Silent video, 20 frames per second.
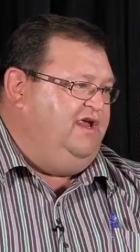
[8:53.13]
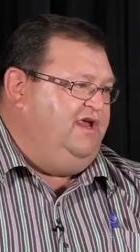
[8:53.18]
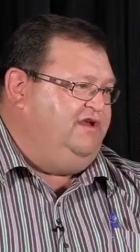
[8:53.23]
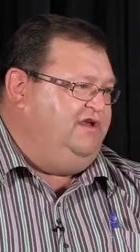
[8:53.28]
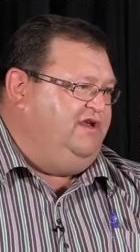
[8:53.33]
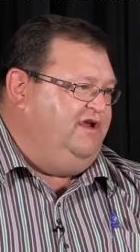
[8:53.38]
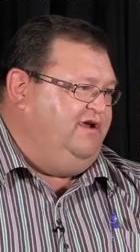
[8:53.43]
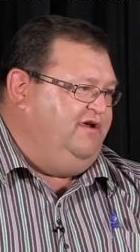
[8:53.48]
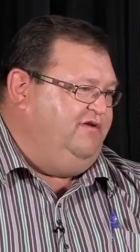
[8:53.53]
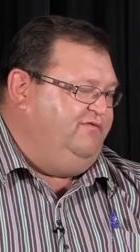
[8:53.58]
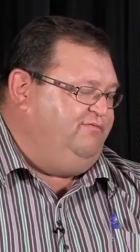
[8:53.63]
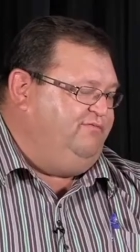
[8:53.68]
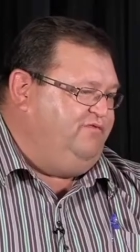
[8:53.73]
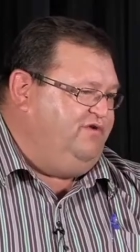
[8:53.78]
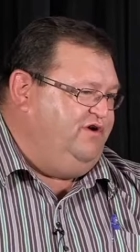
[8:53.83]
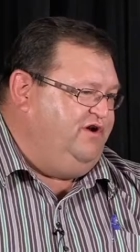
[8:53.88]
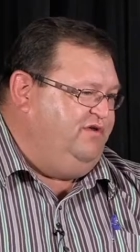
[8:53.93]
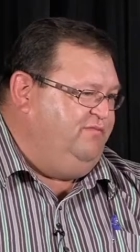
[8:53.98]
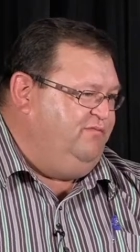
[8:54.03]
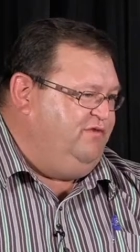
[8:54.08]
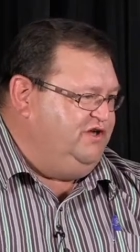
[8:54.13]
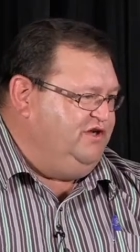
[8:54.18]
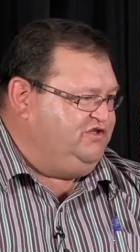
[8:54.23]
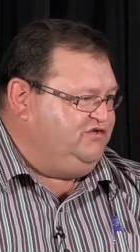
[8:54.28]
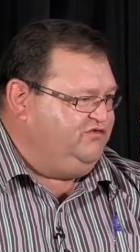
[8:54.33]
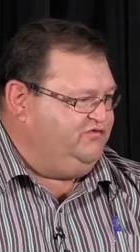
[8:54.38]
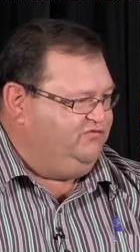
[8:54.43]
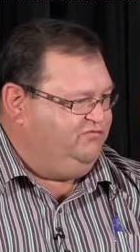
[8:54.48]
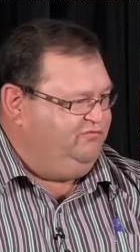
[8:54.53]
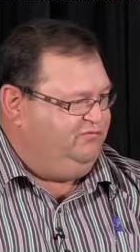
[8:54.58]
and they've pretty
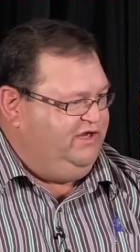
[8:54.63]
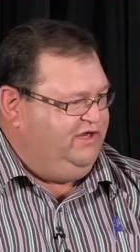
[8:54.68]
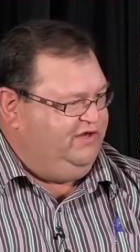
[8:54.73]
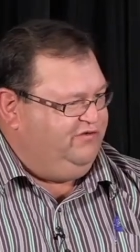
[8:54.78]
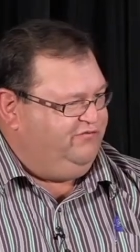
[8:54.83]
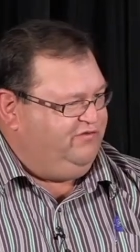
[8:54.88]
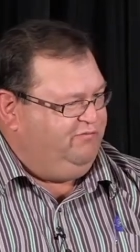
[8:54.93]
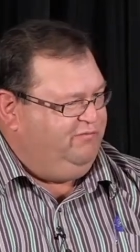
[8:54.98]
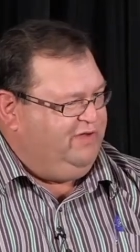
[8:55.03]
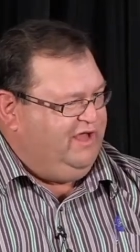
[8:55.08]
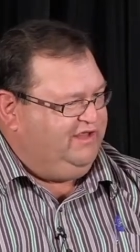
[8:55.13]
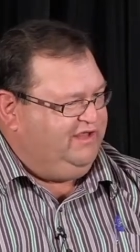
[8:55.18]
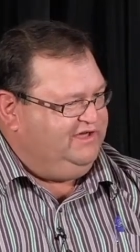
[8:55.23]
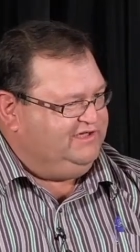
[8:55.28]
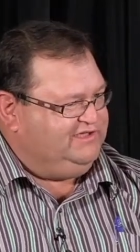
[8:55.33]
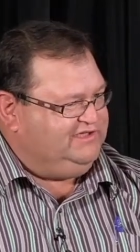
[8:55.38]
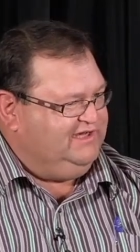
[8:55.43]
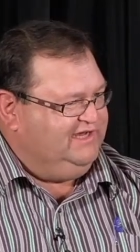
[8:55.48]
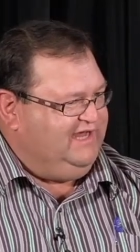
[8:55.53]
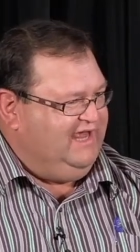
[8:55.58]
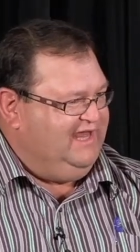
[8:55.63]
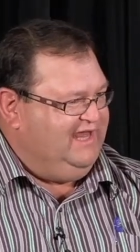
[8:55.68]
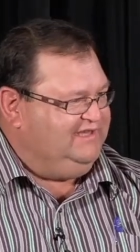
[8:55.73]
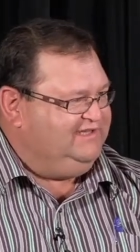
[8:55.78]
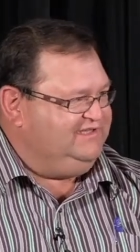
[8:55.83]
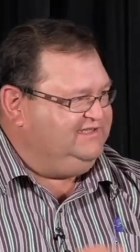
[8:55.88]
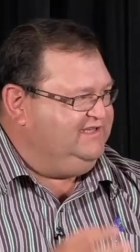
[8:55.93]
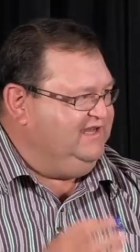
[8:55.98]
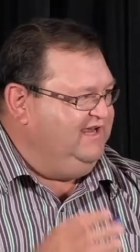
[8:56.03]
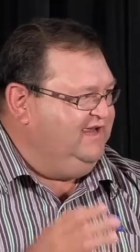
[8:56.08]
much been rebellious
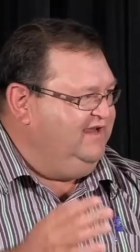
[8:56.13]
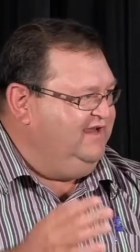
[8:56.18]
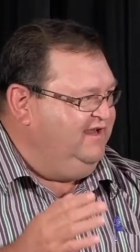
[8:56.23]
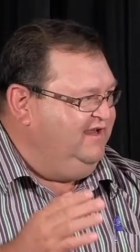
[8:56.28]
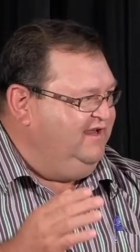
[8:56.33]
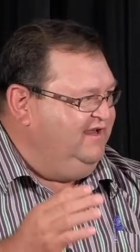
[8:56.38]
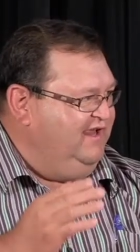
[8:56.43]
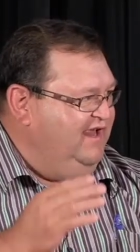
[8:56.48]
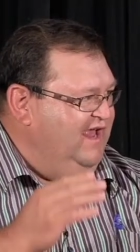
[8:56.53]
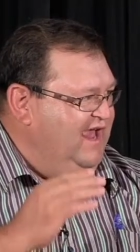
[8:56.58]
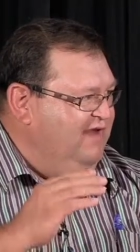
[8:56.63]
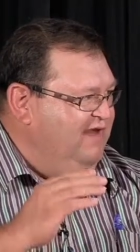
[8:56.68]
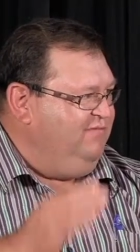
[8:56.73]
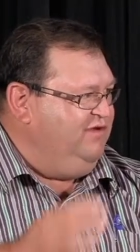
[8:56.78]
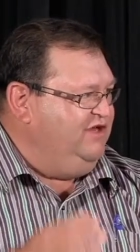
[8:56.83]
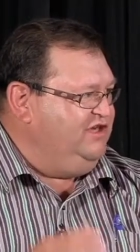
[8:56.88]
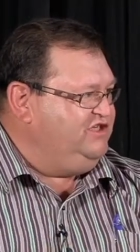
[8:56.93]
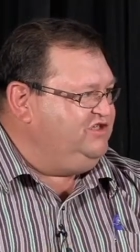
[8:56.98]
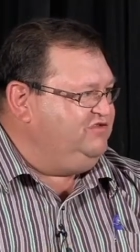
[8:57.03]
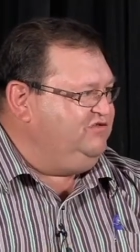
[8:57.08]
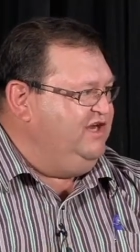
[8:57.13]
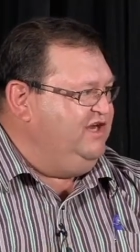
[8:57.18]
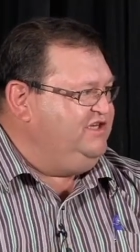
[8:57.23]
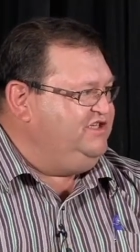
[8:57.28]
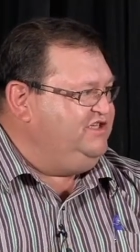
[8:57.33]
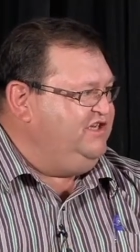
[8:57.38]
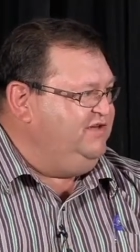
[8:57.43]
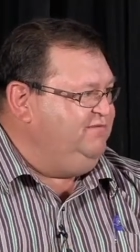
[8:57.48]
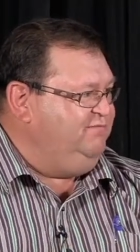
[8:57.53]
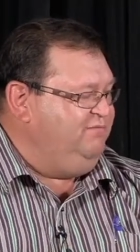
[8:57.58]
against the
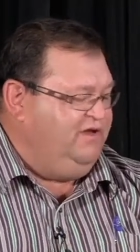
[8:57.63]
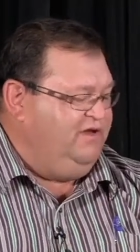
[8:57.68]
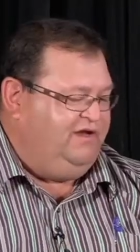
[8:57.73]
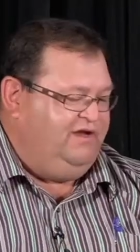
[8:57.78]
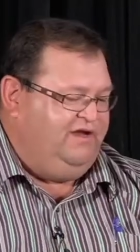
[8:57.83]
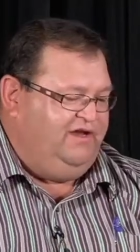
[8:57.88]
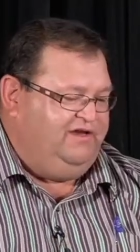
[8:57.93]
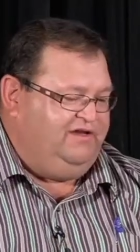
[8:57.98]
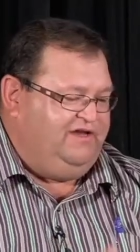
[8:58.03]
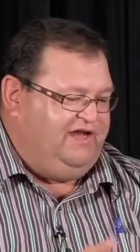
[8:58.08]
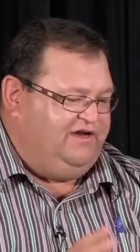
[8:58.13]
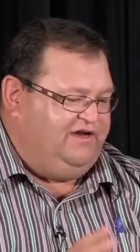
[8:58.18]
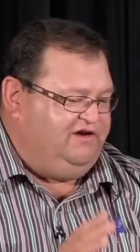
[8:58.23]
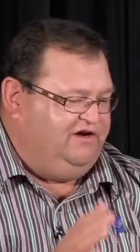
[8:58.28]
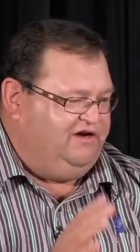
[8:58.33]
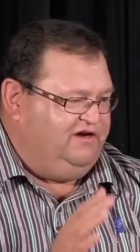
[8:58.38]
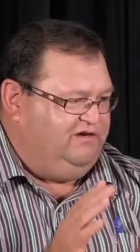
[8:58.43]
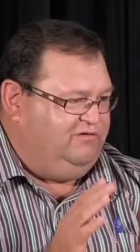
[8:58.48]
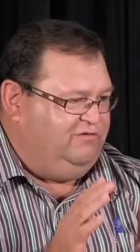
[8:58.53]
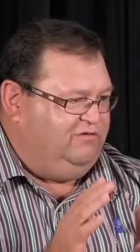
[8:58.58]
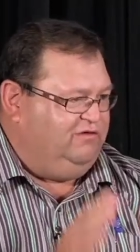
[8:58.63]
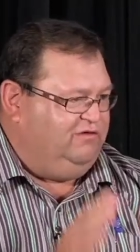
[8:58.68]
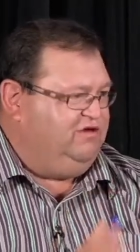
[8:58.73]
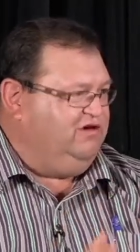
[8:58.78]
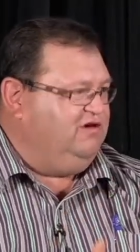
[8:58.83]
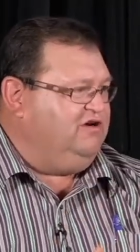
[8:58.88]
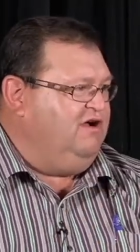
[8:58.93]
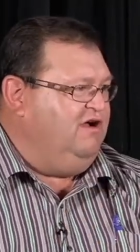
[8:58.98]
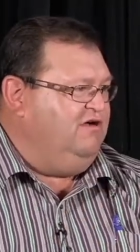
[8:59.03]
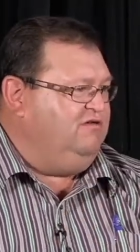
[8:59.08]
administration that they're going to hold
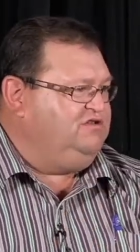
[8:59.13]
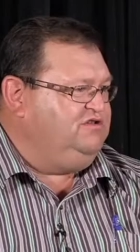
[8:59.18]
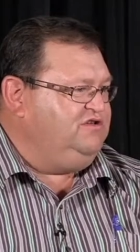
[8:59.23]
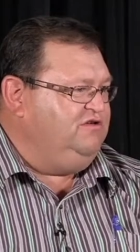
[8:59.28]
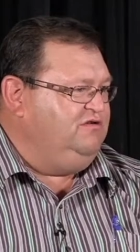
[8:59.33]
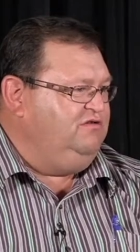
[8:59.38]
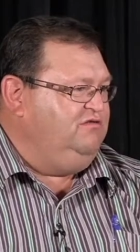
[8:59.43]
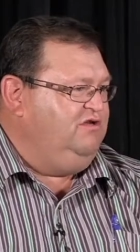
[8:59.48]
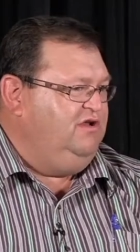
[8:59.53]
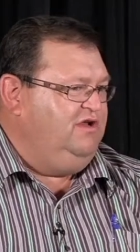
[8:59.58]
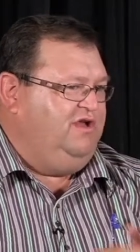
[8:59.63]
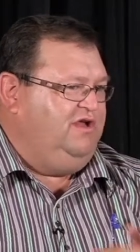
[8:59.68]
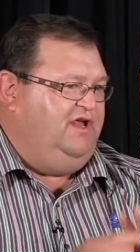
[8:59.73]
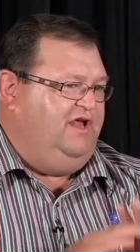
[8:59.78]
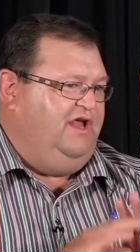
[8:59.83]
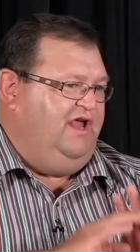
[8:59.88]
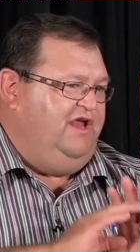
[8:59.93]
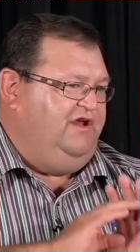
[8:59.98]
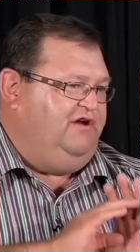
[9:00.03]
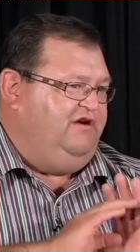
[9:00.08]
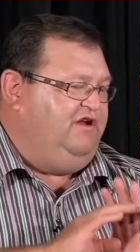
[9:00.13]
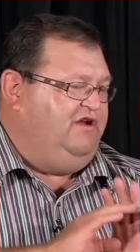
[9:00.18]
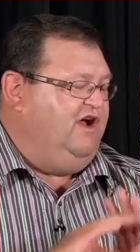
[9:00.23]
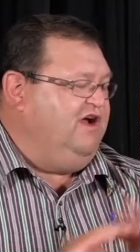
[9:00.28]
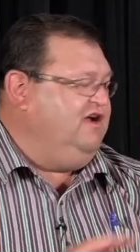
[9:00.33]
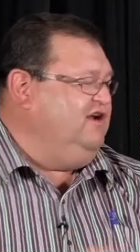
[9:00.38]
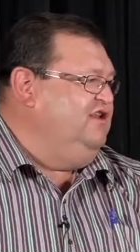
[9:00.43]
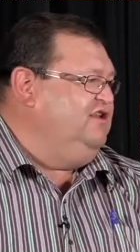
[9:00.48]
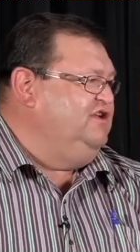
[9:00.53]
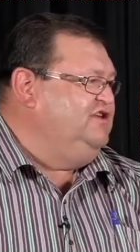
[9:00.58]
their council, and they're
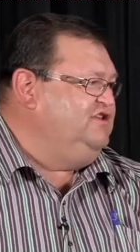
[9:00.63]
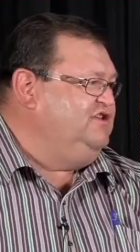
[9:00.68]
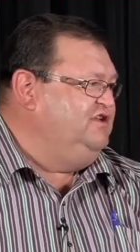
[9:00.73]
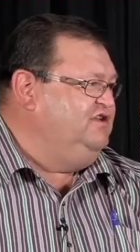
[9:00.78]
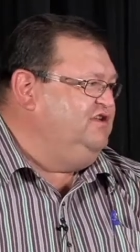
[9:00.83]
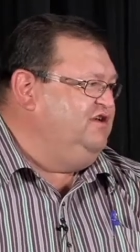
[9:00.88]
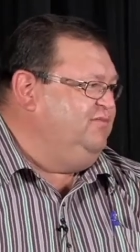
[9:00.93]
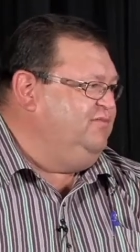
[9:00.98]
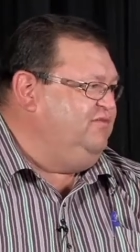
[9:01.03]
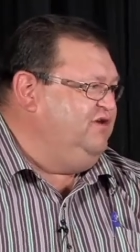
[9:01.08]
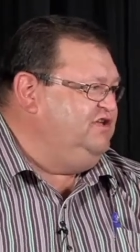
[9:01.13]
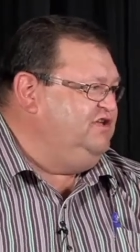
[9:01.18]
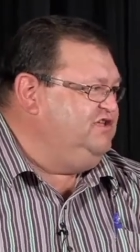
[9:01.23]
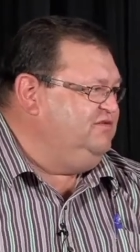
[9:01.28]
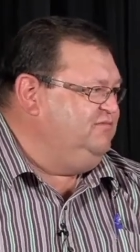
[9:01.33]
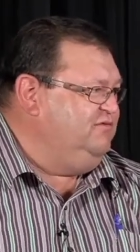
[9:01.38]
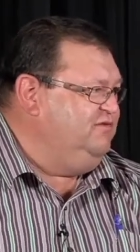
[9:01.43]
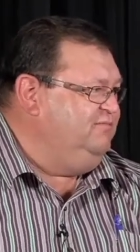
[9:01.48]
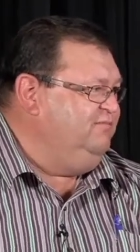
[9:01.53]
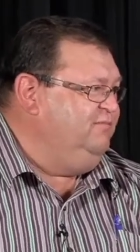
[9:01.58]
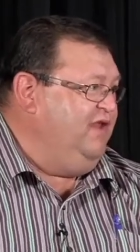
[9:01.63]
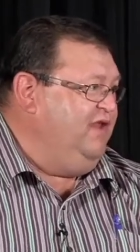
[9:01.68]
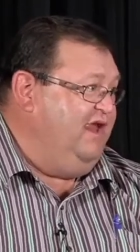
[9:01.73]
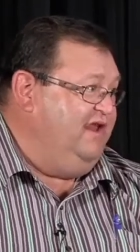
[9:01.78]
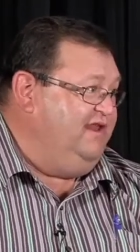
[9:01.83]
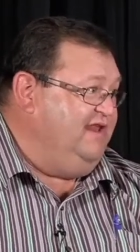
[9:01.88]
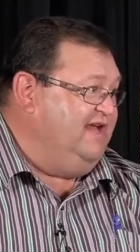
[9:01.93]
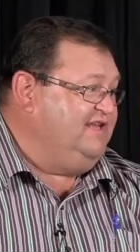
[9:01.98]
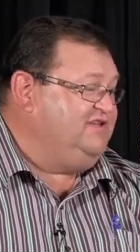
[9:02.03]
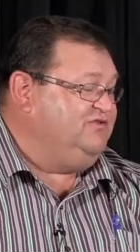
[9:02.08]
not going to listen to the principal.
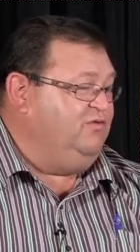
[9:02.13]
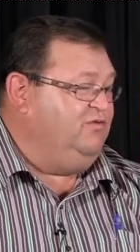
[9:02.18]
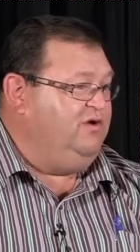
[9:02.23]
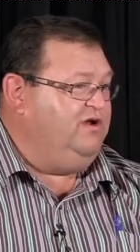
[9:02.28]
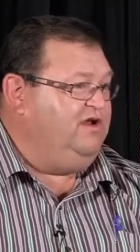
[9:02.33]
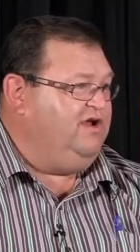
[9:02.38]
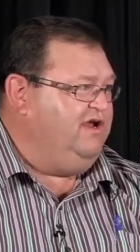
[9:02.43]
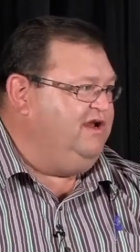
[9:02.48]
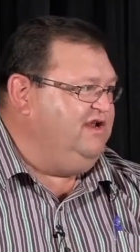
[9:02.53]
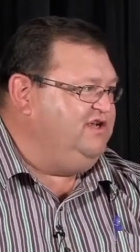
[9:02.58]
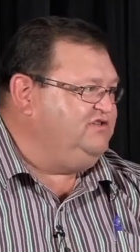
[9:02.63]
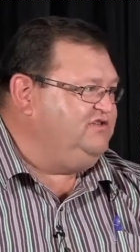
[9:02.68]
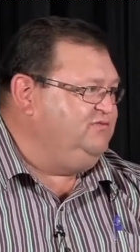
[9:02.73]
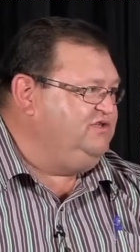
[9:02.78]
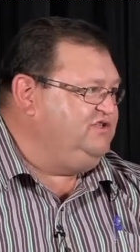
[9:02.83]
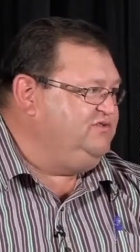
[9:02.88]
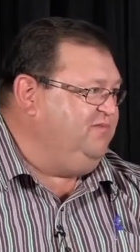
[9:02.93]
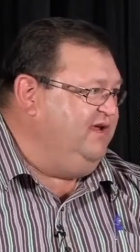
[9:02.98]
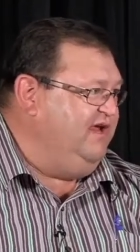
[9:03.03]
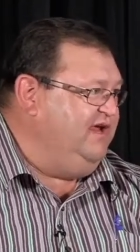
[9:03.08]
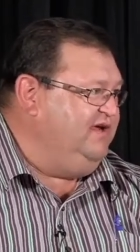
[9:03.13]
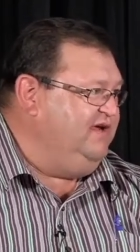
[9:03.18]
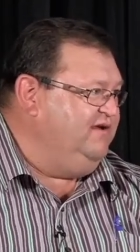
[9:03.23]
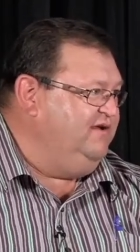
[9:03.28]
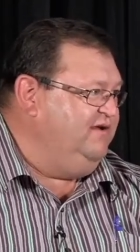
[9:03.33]
And that's going on as we speak.